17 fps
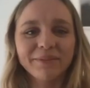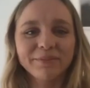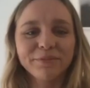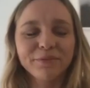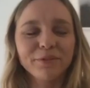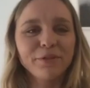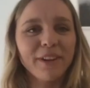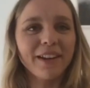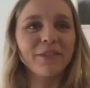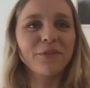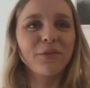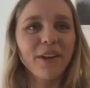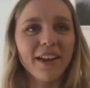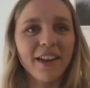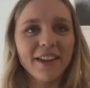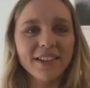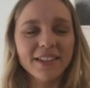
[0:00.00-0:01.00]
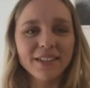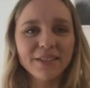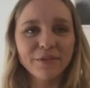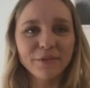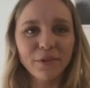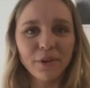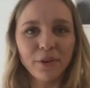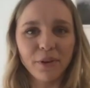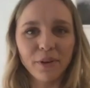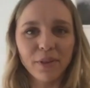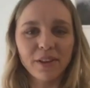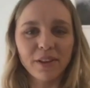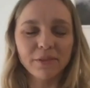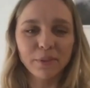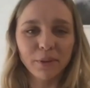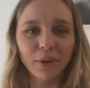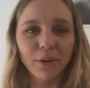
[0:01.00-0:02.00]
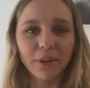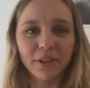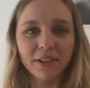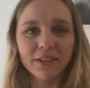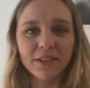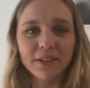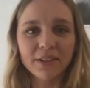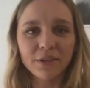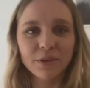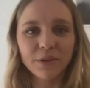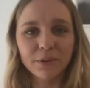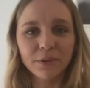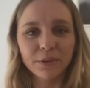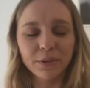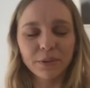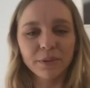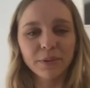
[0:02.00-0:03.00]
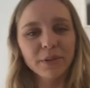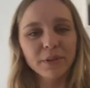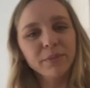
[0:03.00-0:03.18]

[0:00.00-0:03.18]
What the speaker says: find ways for the employees to